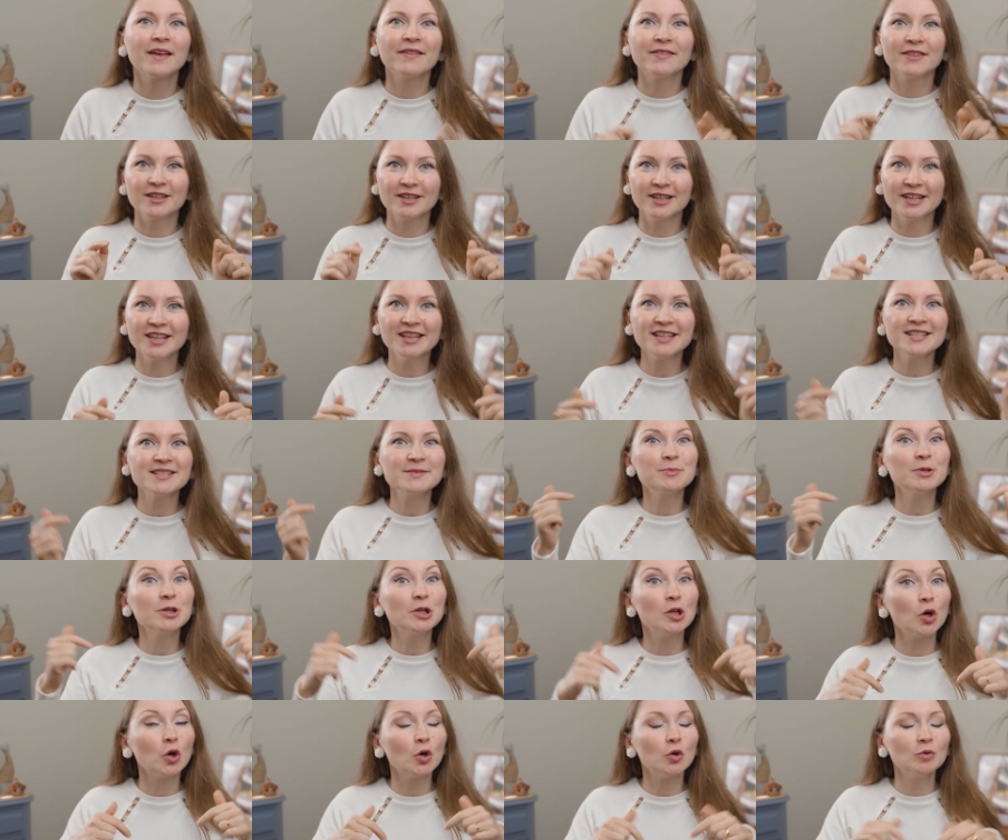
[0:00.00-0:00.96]
The link is
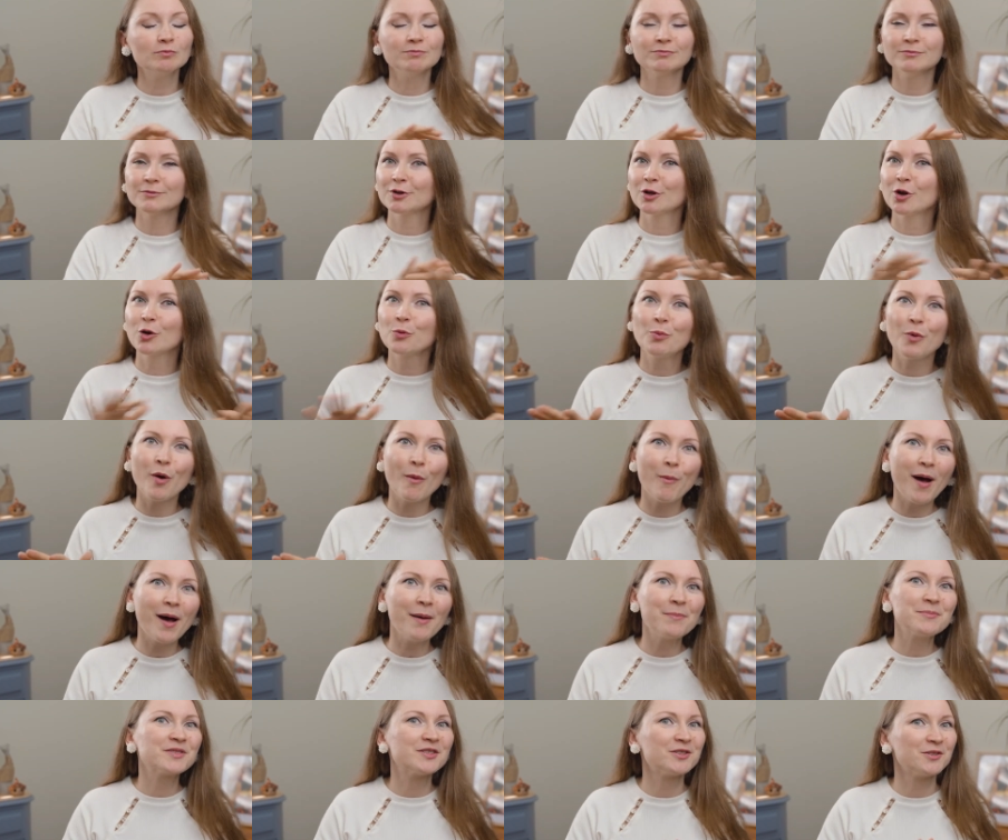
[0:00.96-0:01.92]
below, no
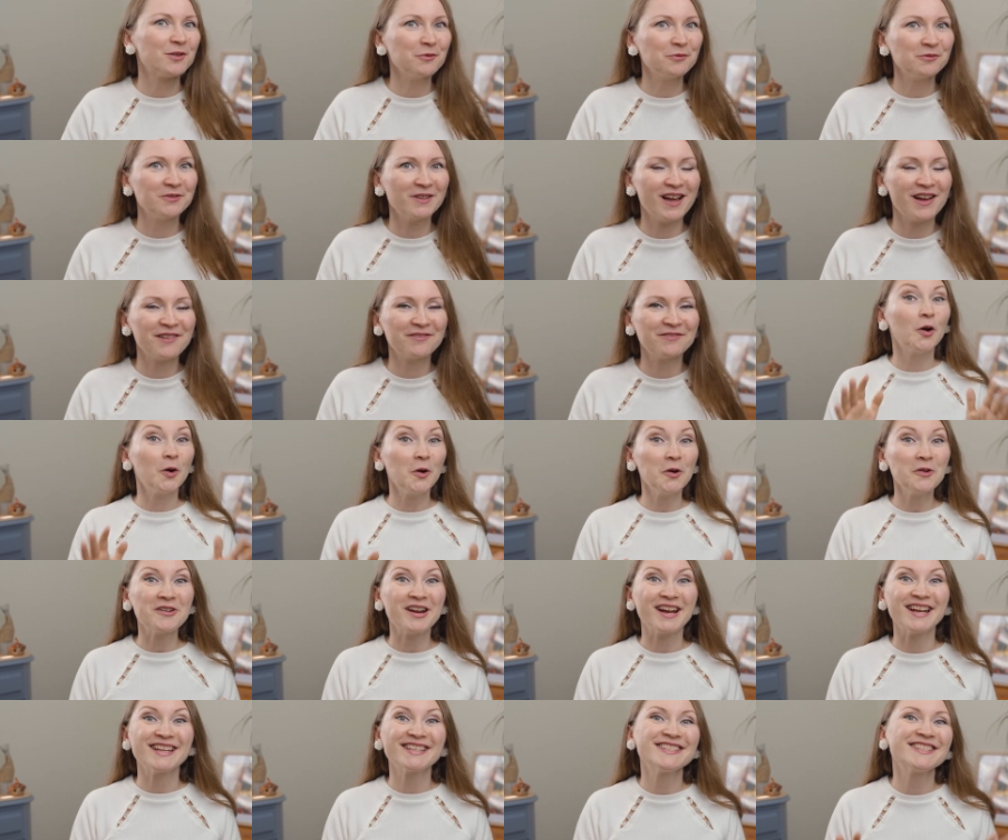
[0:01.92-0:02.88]
pop-ups, no fluff.
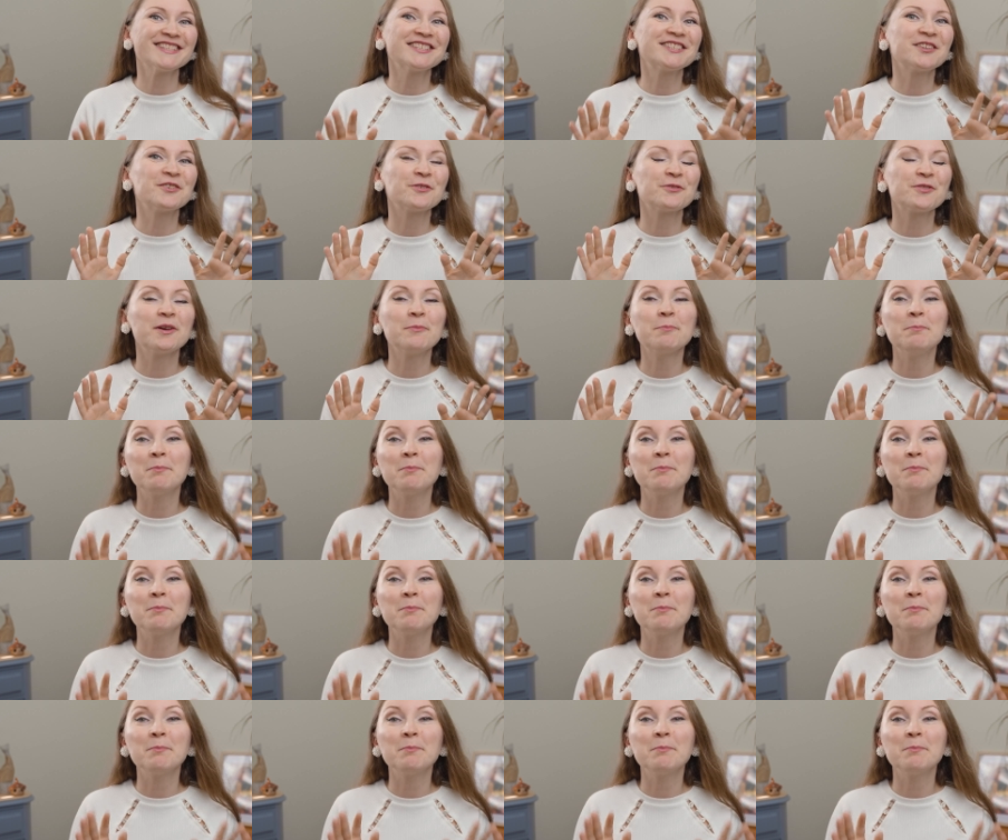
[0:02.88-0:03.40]
Alright, so the